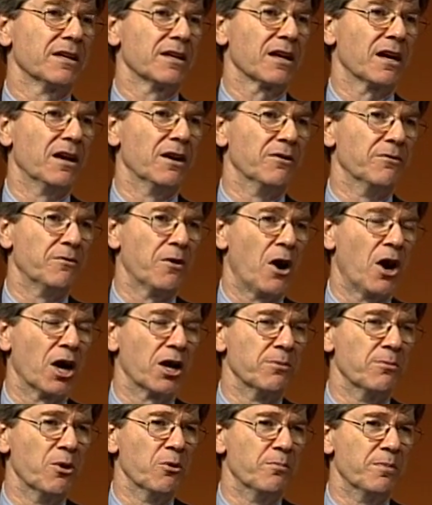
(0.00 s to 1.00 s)
of
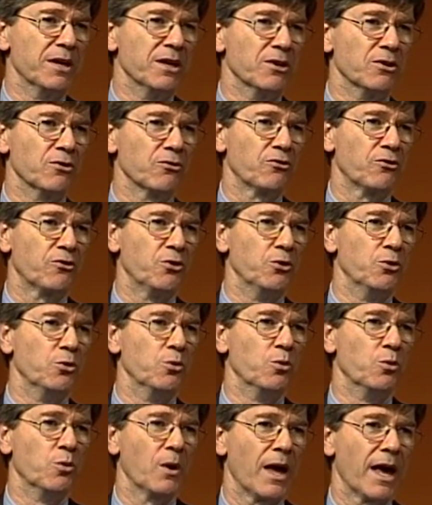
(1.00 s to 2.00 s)
automobiles
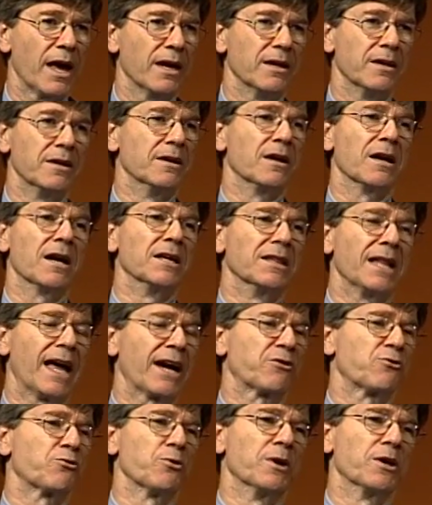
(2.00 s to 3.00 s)
to an
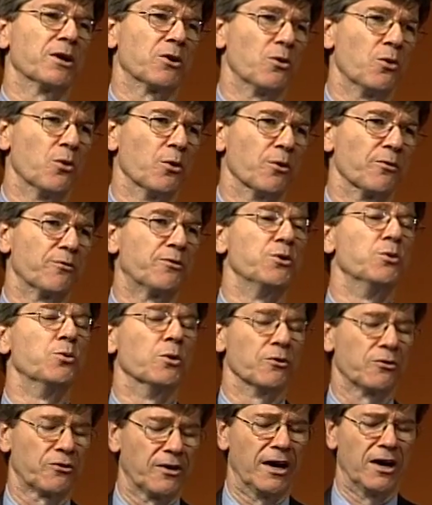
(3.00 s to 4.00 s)
electric or
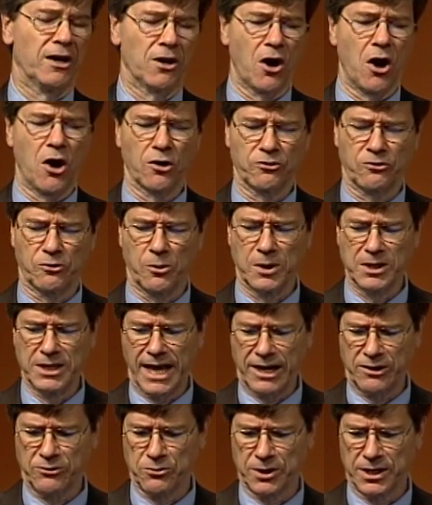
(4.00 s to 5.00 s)
fuel cell, also
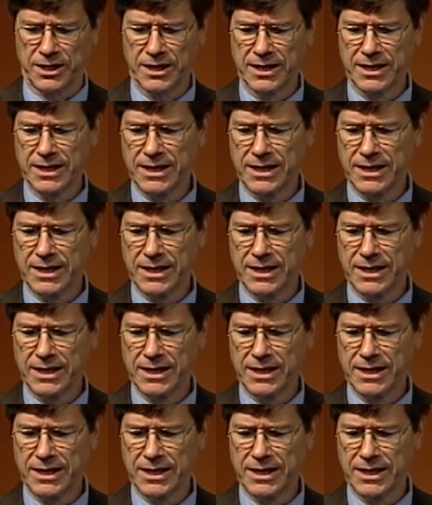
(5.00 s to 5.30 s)
electric,